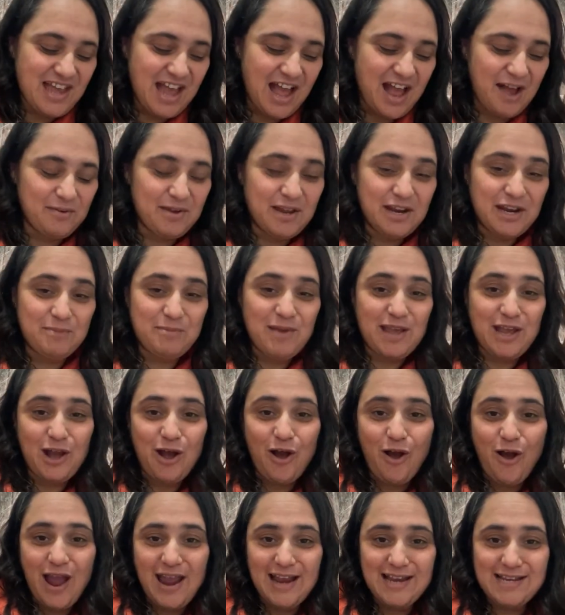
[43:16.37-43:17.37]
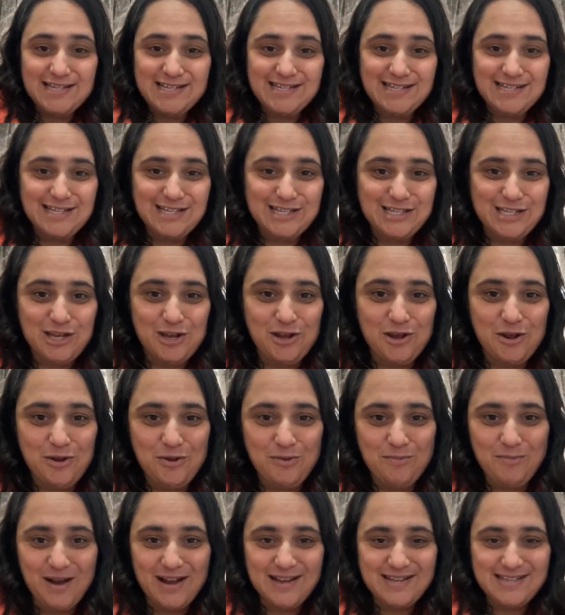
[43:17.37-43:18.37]
I'm going to be kind
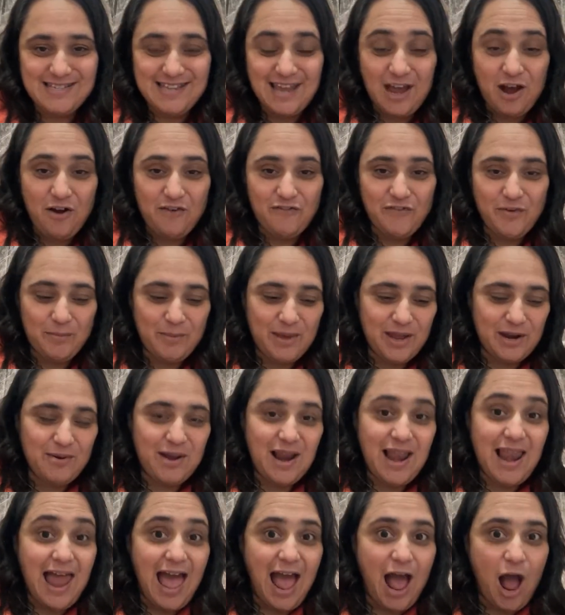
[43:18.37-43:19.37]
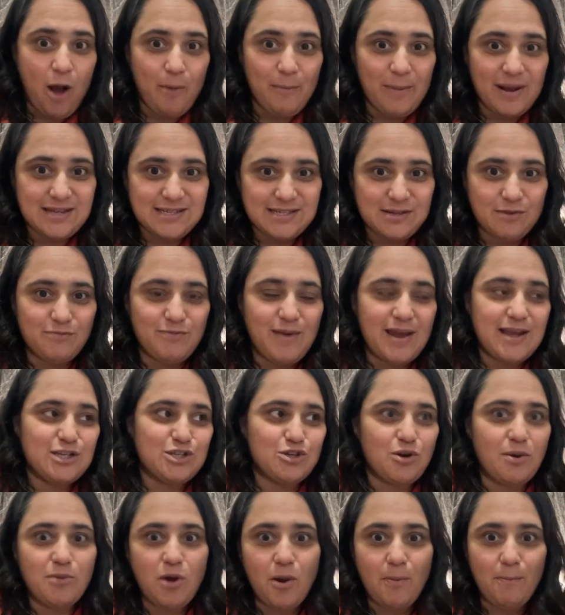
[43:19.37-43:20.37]
to myself. I'm going to allow myself, make
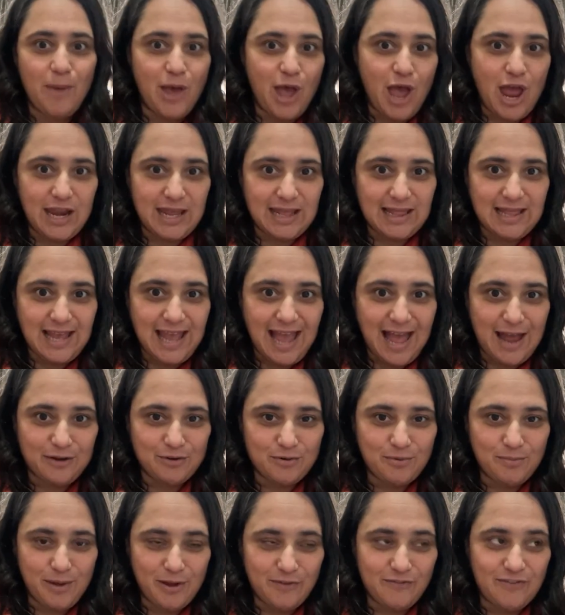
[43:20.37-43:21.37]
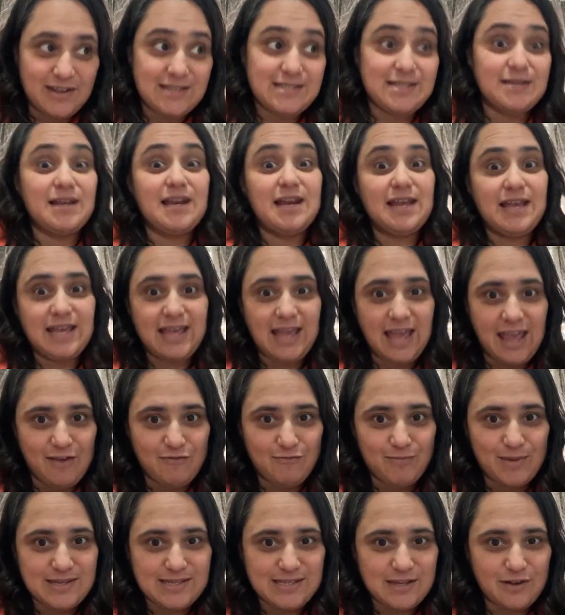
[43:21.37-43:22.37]
sure I'm not burning the candle at both ends. I'm going to
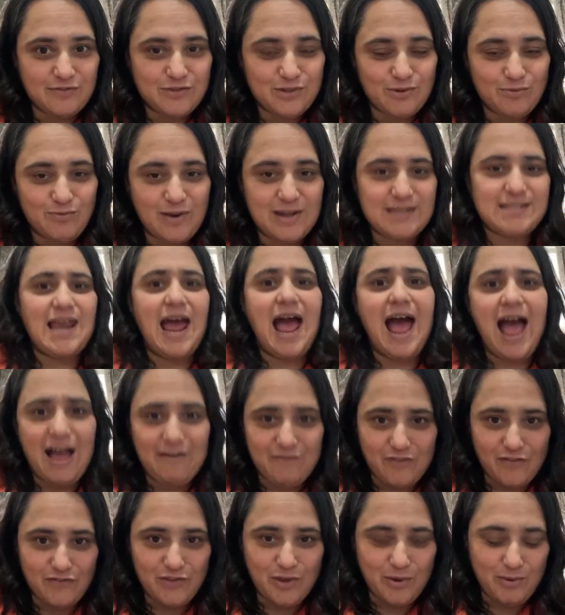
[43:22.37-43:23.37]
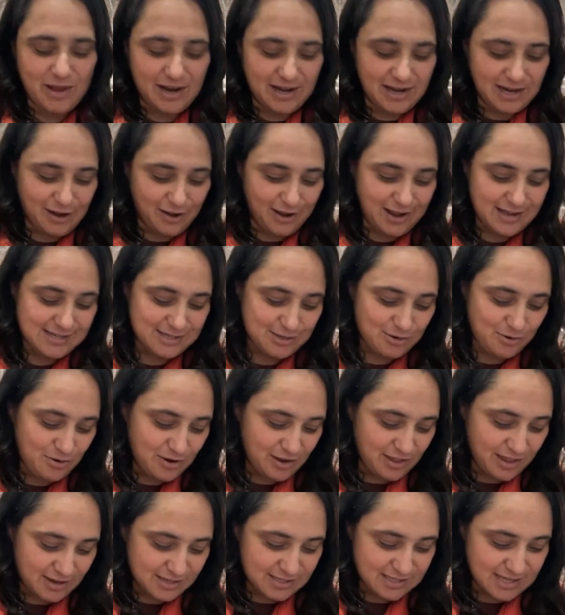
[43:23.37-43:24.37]
give myself some rest, have a few early nights, all
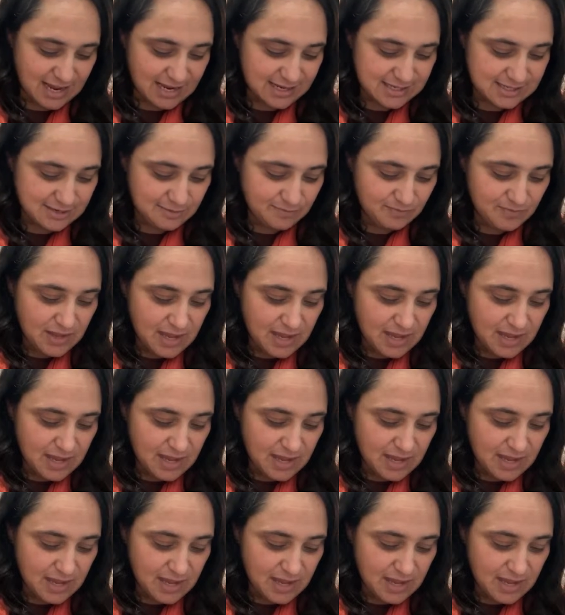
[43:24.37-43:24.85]
of those things.